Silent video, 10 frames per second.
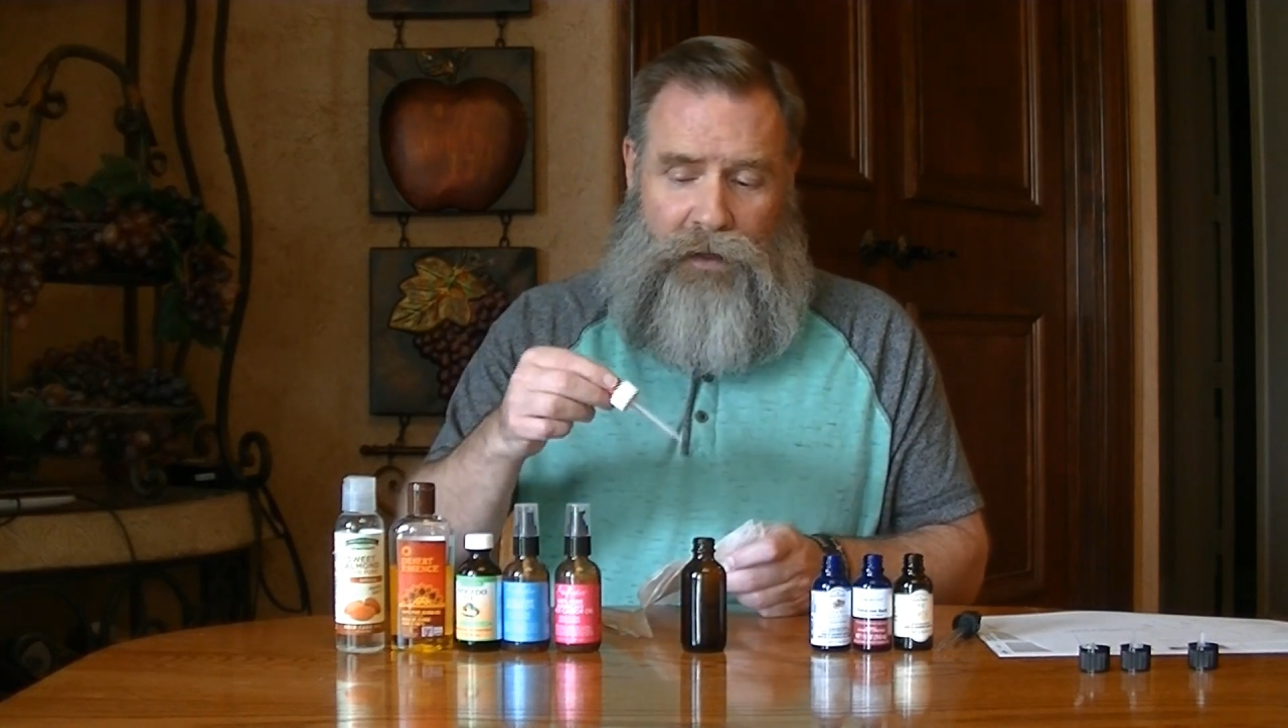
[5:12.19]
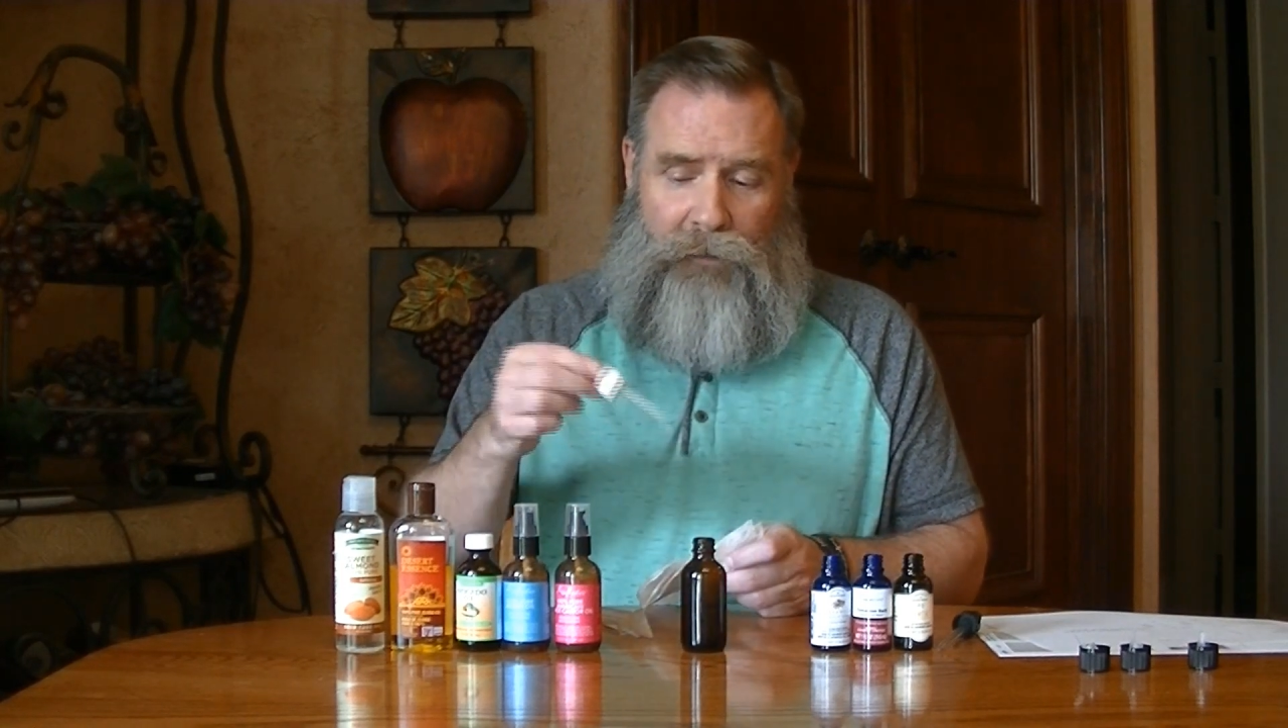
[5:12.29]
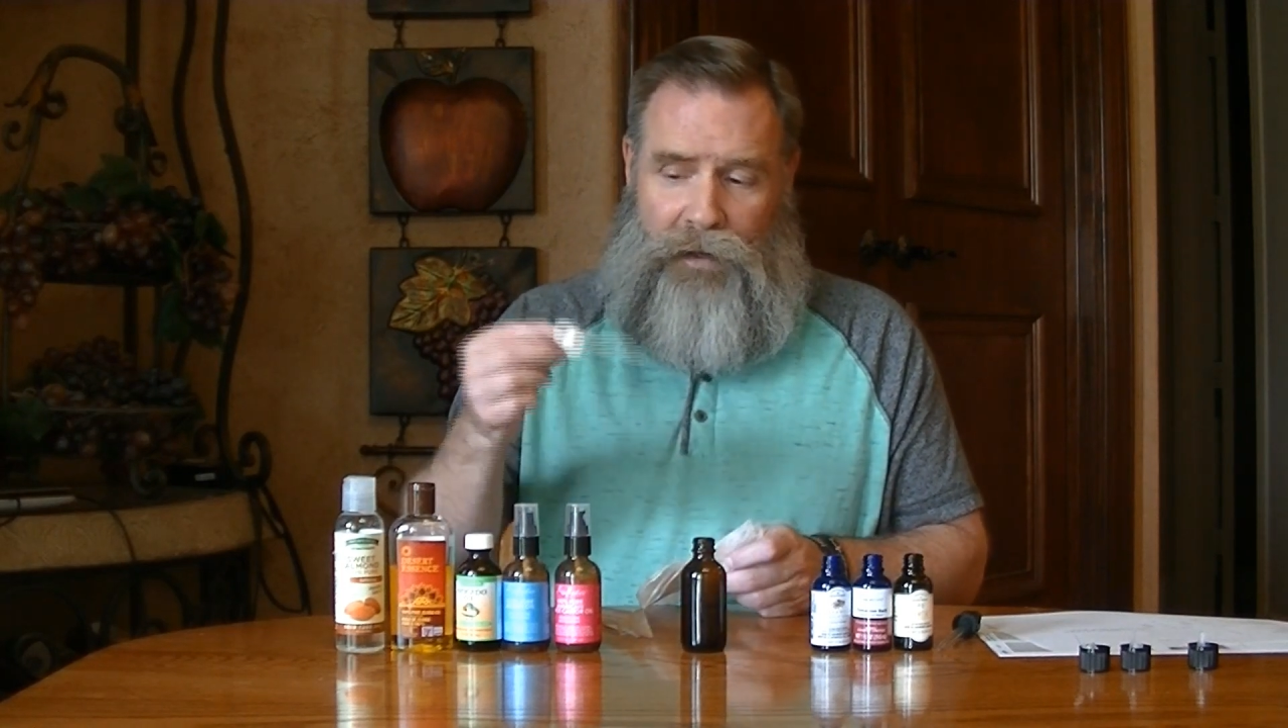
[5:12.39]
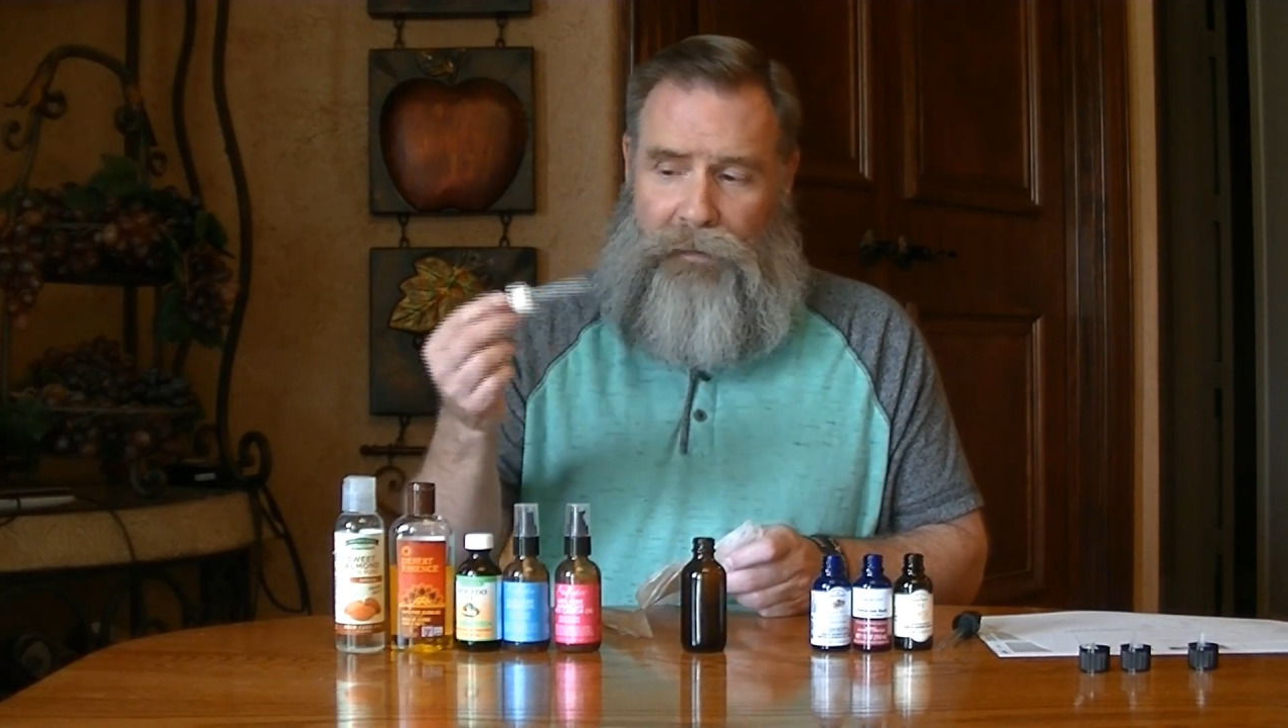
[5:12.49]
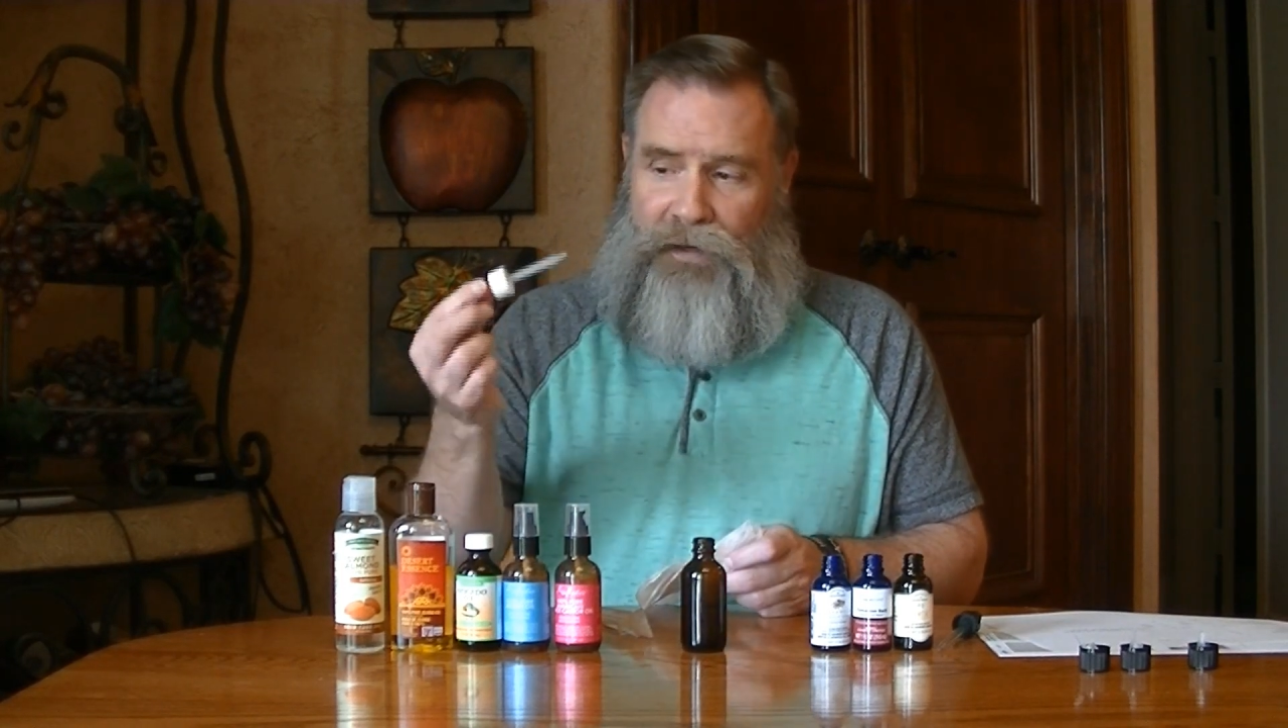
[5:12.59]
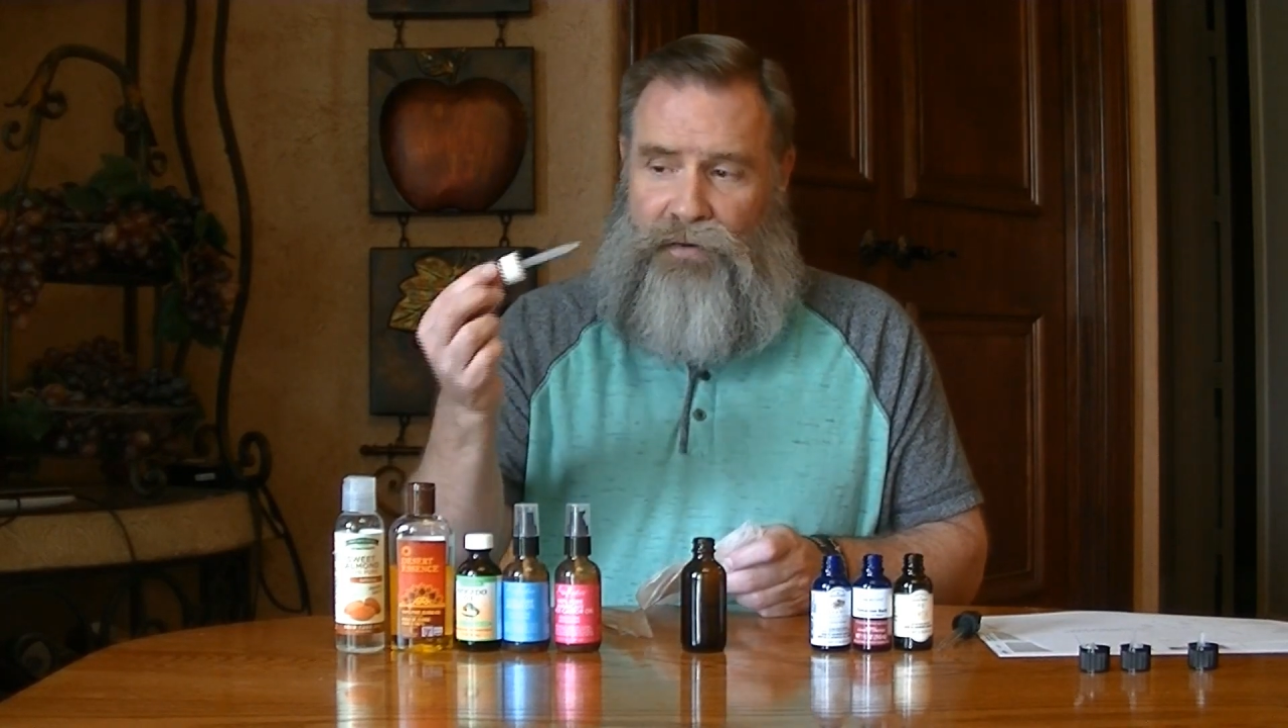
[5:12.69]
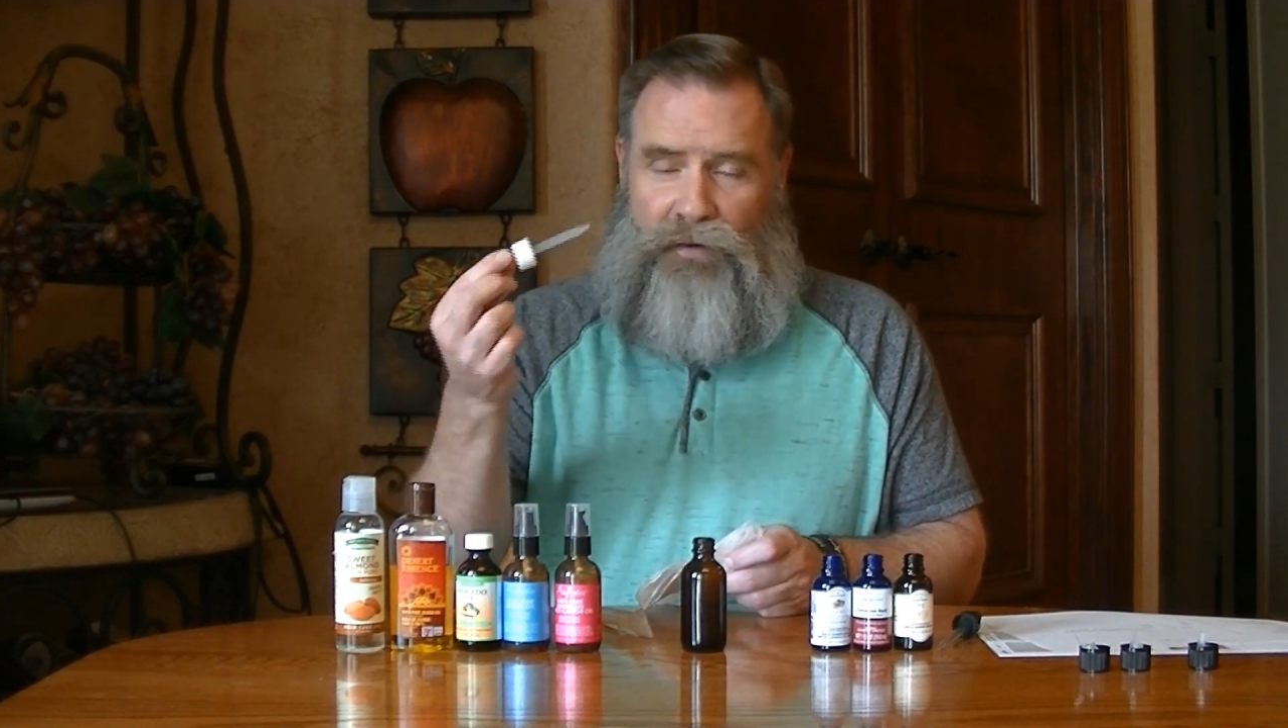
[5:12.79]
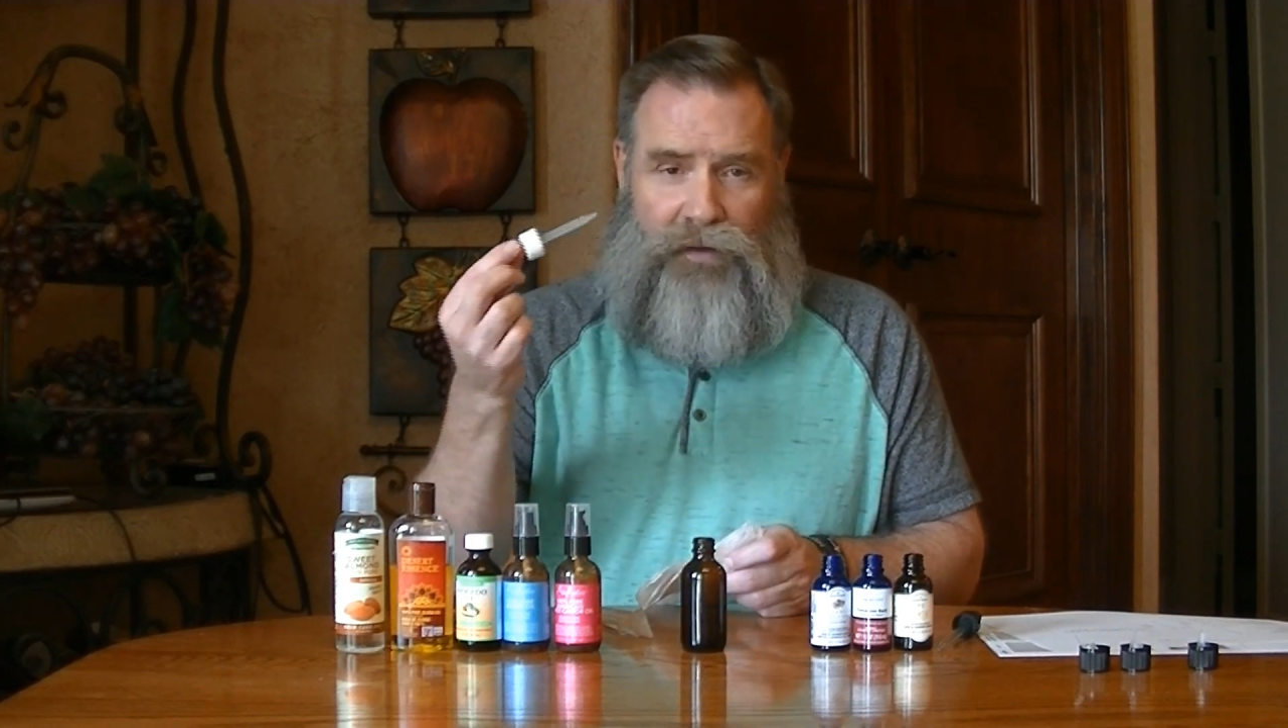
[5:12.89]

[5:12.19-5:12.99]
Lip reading: I'm going to make sure that